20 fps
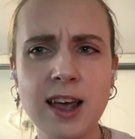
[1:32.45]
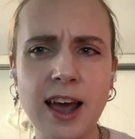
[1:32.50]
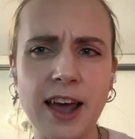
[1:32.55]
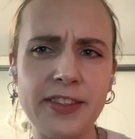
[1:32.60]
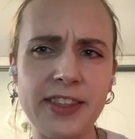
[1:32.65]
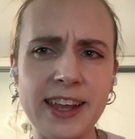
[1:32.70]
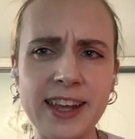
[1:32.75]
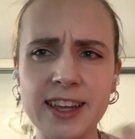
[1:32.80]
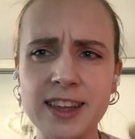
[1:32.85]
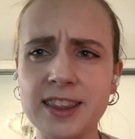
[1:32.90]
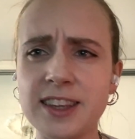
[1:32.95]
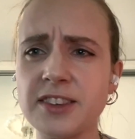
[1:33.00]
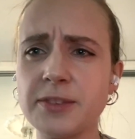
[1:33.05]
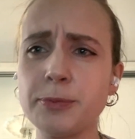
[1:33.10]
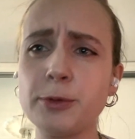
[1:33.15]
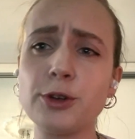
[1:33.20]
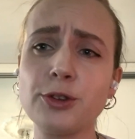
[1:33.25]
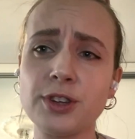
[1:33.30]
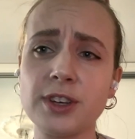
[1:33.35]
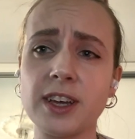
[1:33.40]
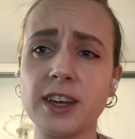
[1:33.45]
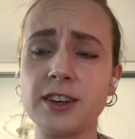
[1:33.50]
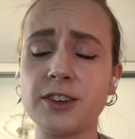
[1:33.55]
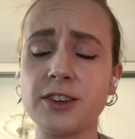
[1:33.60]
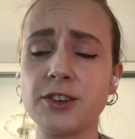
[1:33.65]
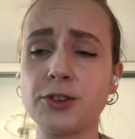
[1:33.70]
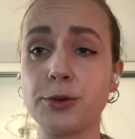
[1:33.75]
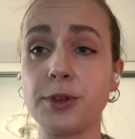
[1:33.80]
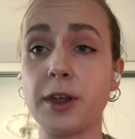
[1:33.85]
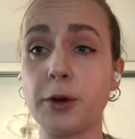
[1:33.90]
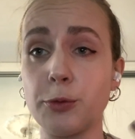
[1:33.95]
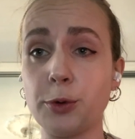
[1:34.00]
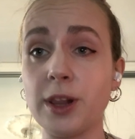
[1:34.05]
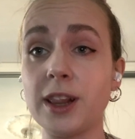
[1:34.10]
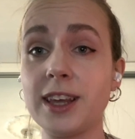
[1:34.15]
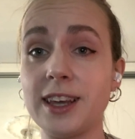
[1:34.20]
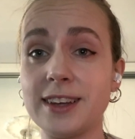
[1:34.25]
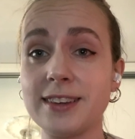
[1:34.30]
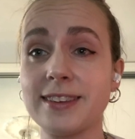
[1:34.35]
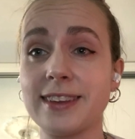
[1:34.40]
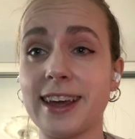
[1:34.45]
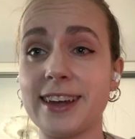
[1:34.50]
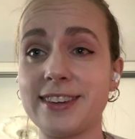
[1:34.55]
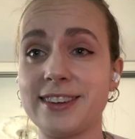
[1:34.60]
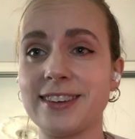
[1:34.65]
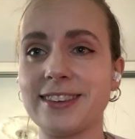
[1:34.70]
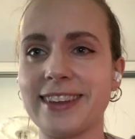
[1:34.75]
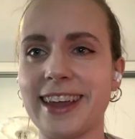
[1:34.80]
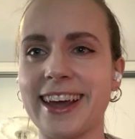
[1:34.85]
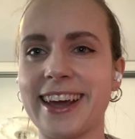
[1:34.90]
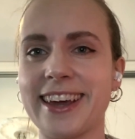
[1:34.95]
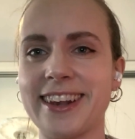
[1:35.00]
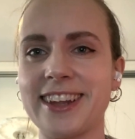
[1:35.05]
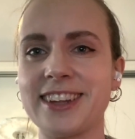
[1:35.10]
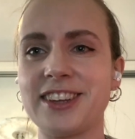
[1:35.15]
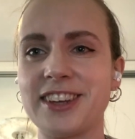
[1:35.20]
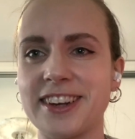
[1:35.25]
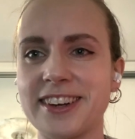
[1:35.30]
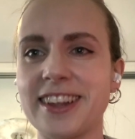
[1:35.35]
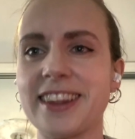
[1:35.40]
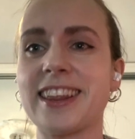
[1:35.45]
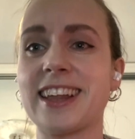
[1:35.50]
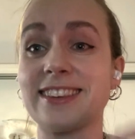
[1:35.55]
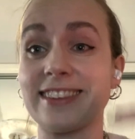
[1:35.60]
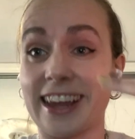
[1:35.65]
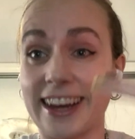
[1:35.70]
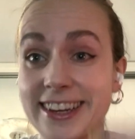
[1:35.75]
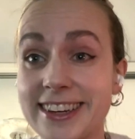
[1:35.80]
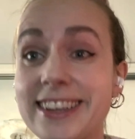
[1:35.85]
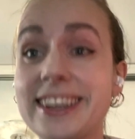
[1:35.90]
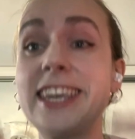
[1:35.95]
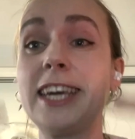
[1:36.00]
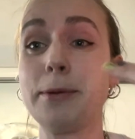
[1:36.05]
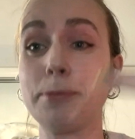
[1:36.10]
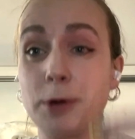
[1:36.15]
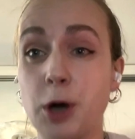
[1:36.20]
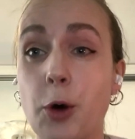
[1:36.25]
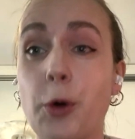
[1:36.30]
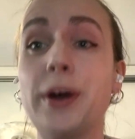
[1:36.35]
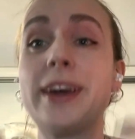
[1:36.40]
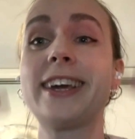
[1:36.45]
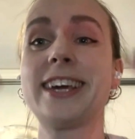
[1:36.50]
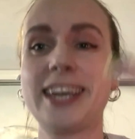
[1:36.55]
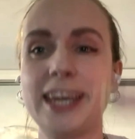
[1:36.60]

I think in this music industry there really is like just like an agenda that's like keep going,